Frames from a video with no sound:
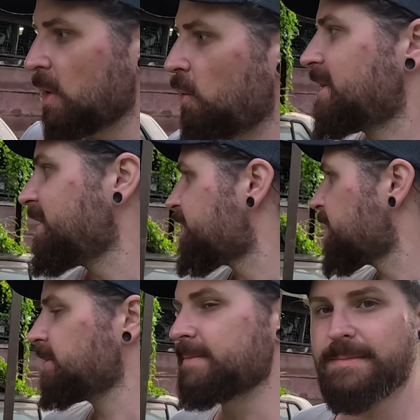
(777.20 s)
all
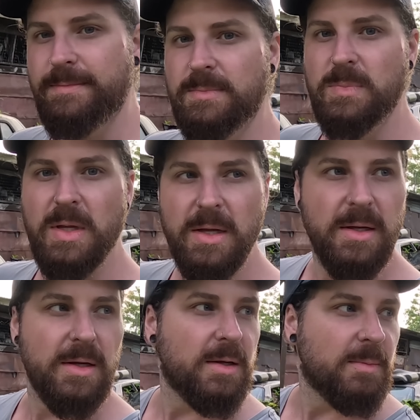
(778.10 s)
different
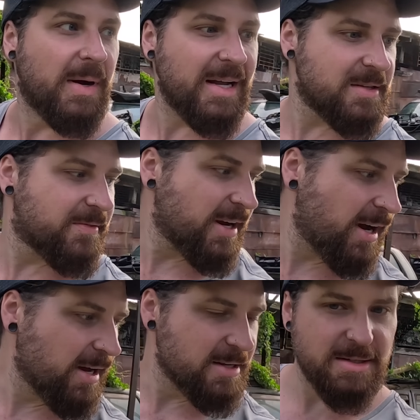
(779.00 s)
parts of
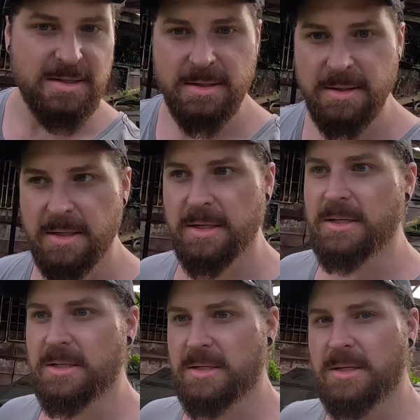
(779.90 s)
cars and
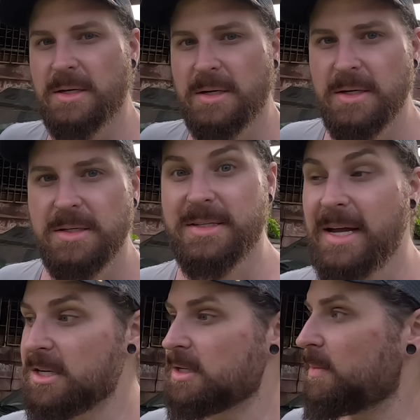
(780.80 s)
just
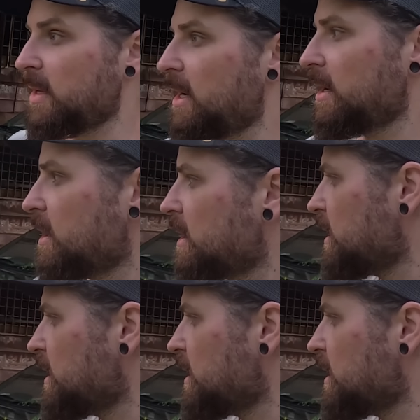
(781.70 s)
stash them there.